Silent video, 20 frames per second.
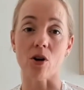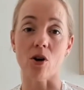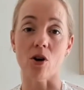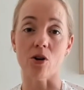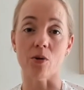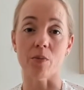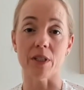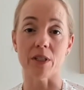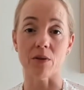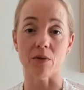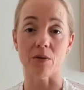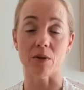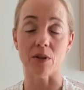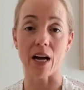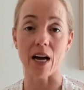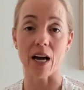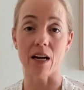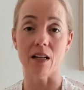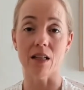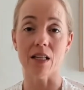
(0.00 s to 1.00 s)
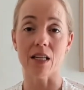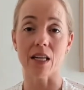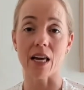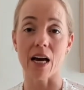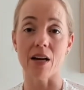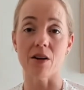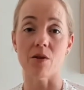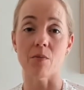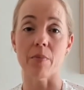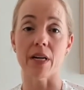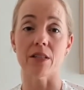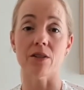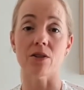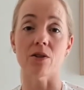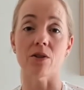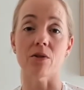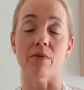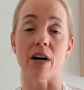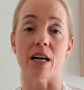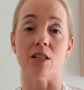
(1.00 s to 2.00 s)
on economies of scale and cater best
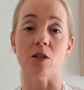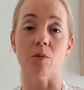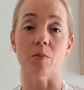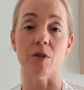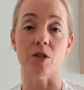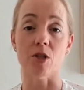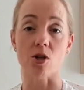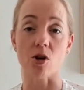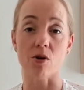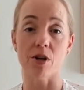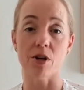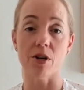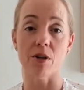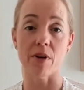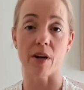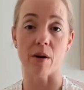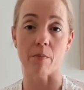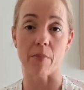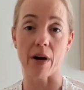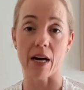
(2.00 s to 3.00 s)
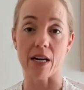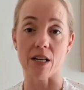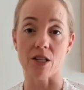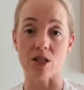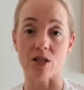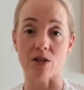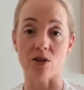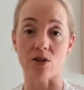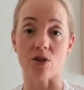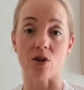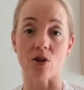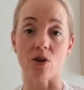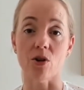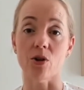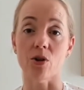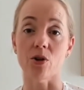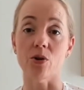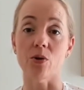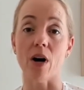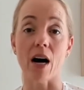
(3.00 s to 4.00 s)
to the vast majority of their patients
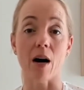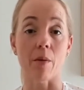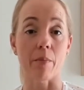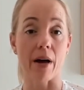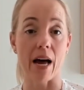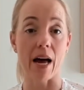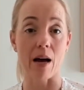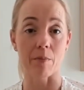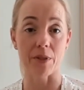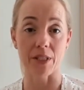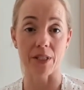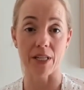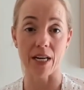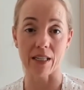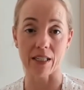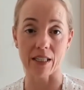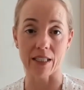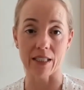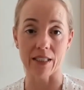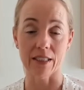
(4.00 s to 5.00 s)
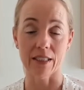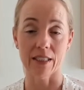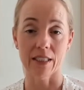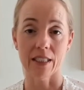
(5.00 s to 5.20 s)
who are perhaps younger.